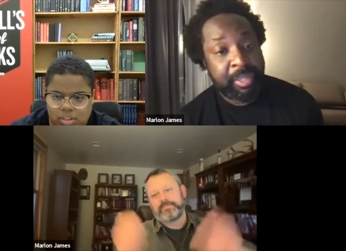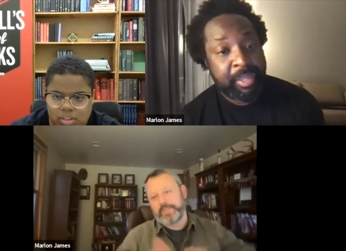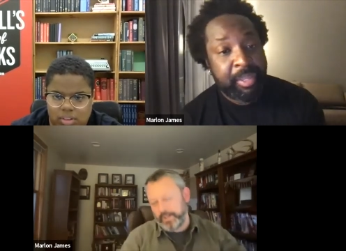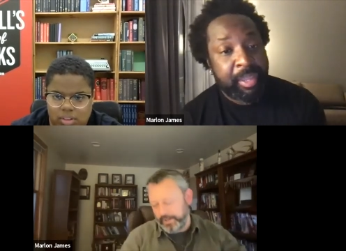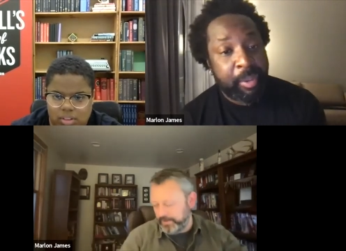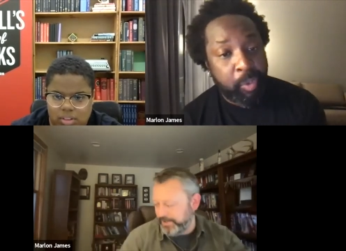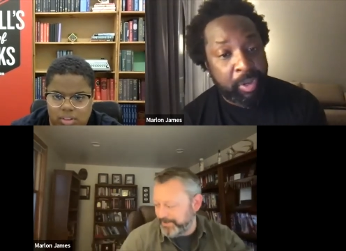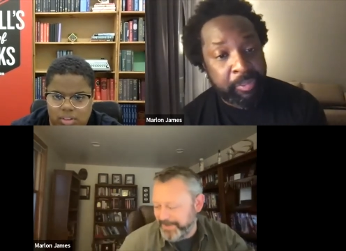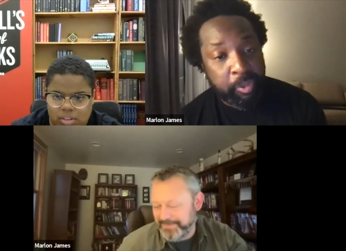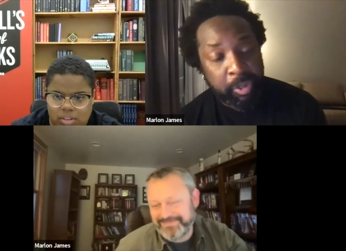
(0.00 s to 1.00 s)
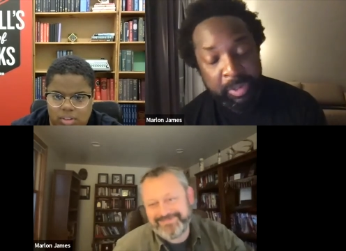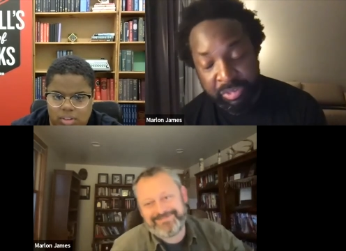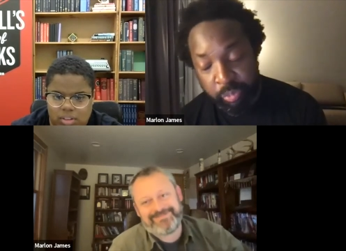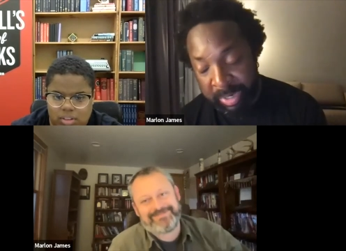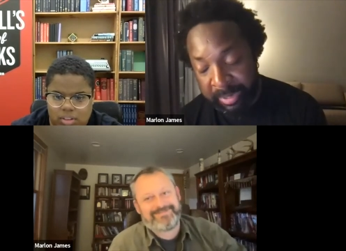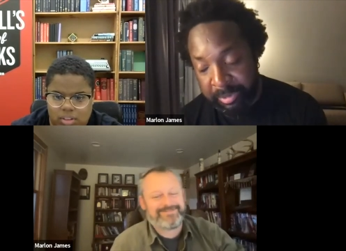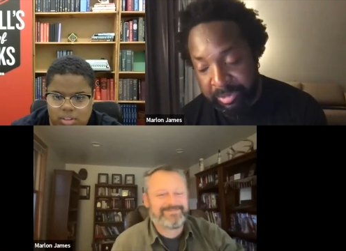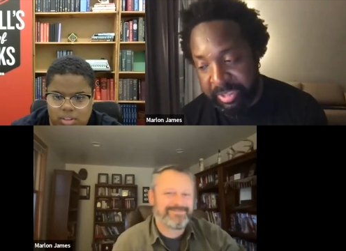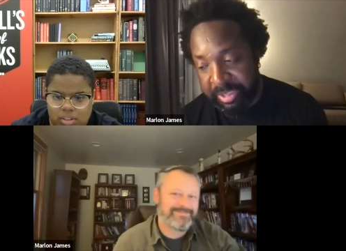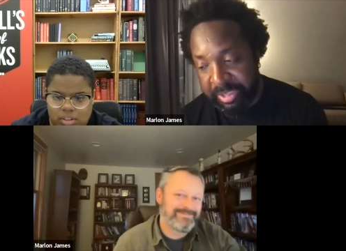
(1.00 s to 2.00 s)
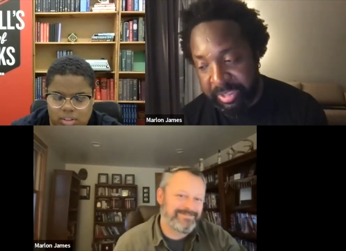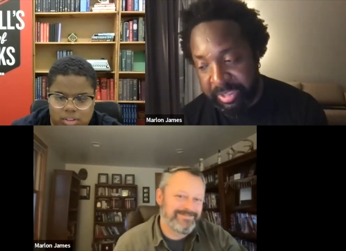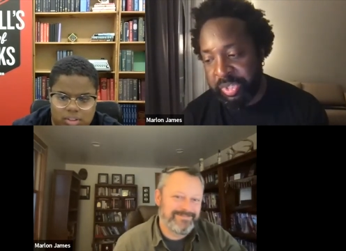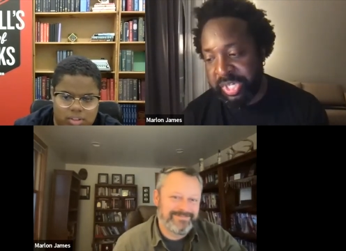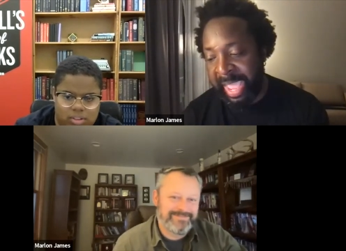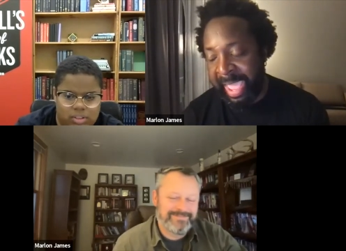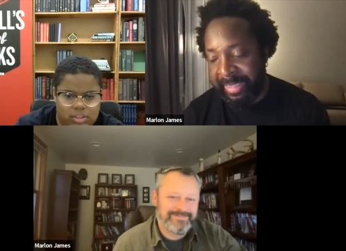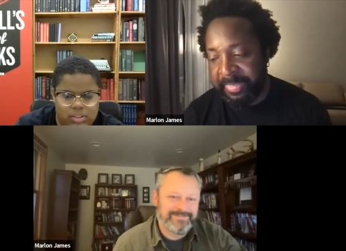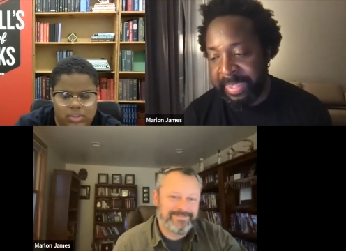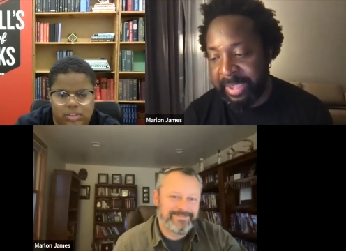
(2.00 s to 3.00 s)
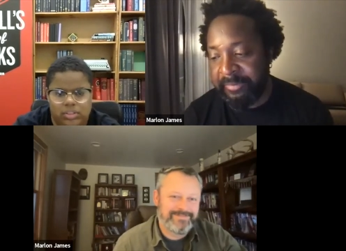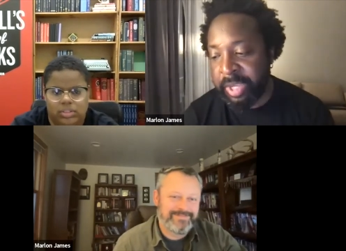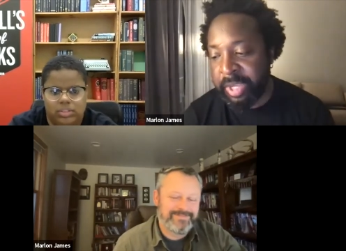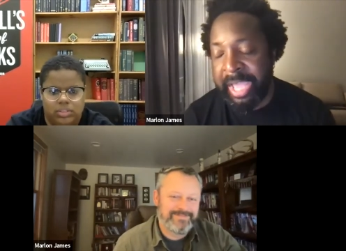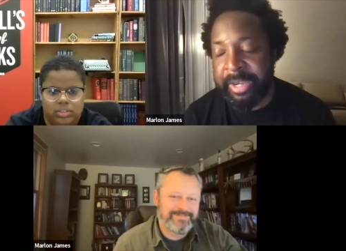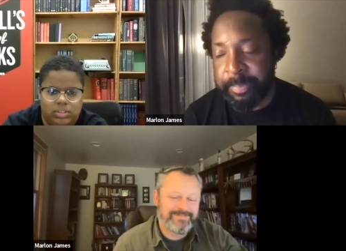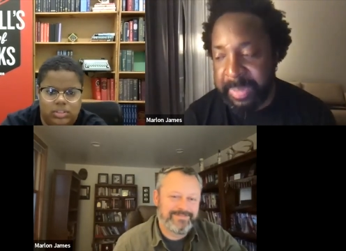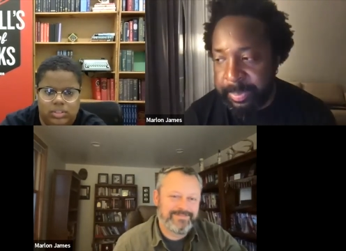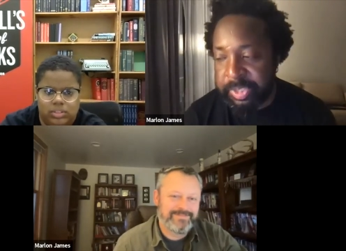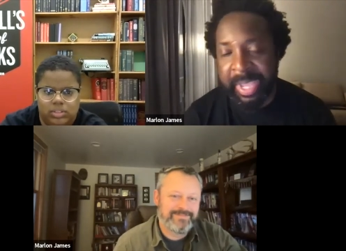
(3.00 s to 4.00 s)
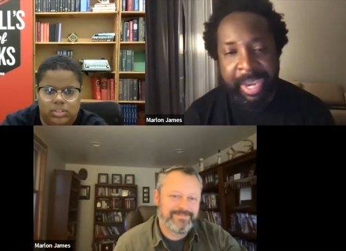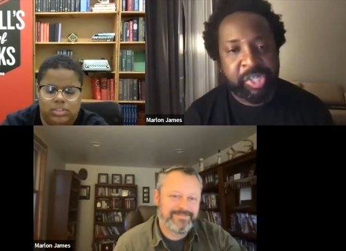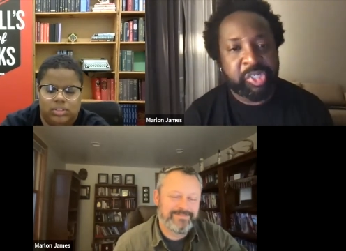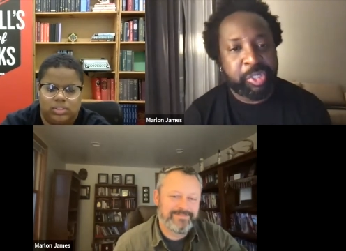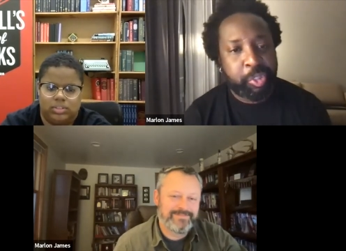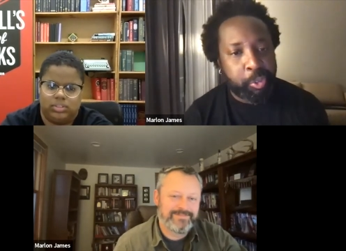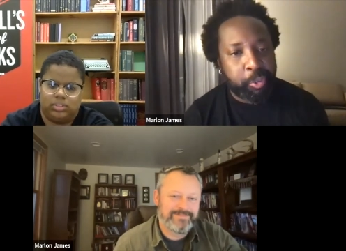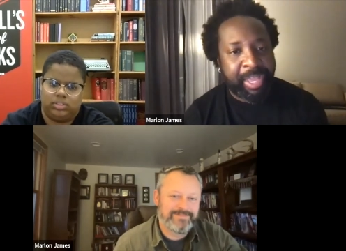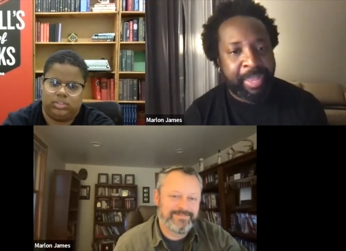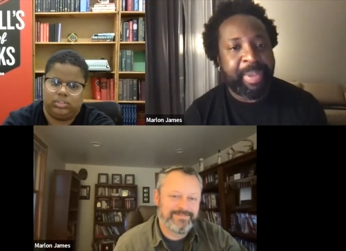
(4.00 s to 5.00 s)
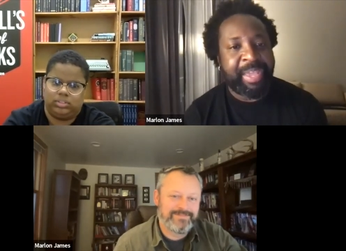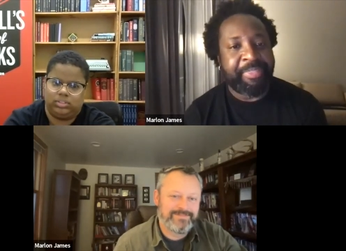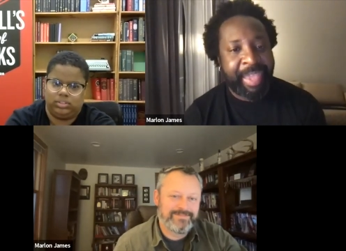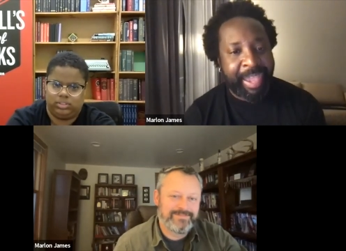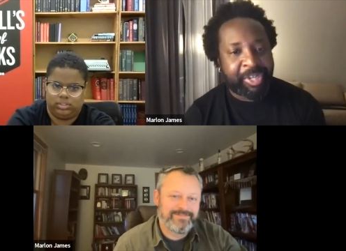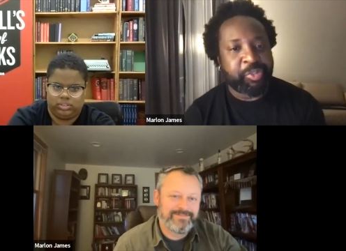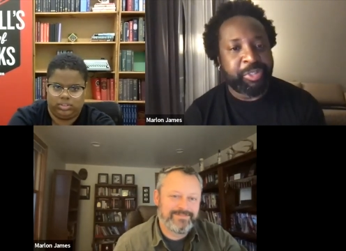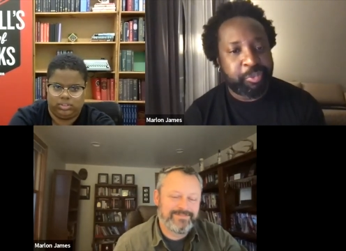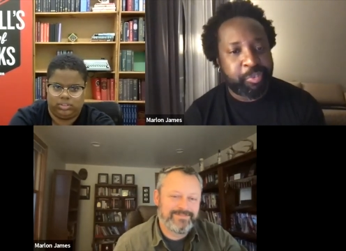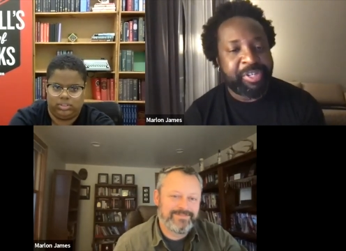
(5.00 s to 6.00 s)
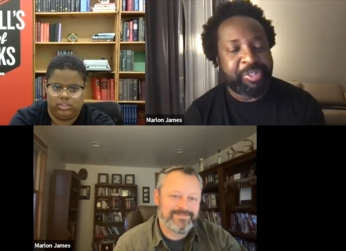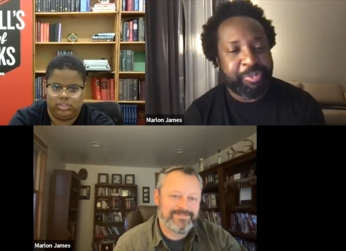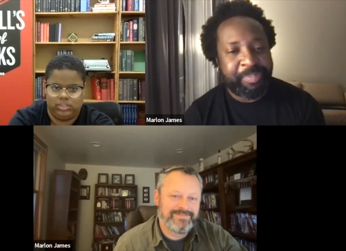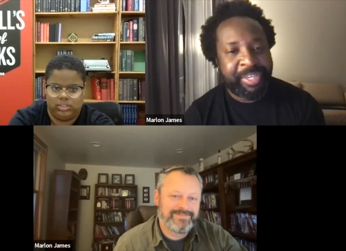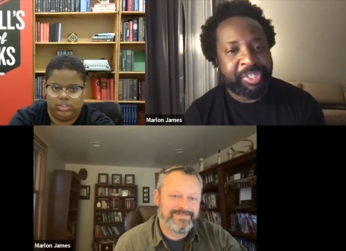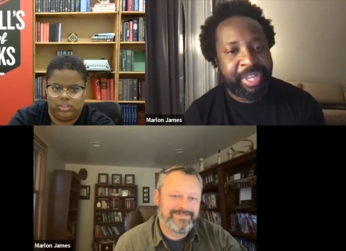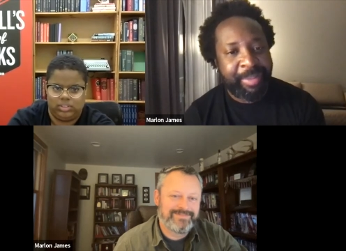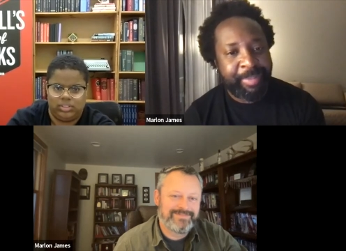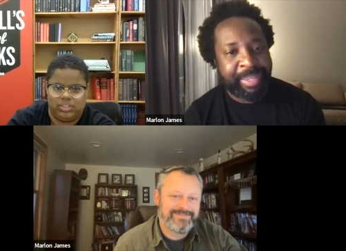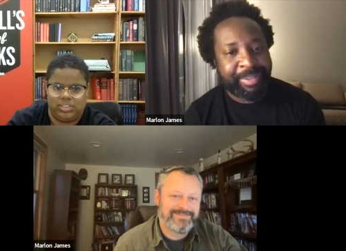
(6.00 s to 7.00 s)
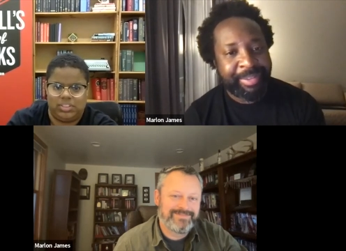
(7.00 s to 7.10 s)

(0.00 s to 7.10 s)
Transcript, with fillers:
Speaker 1: Hey, one of those, it's one of those comics which I think have gotten people to actually go and buy the actual 22 page comic.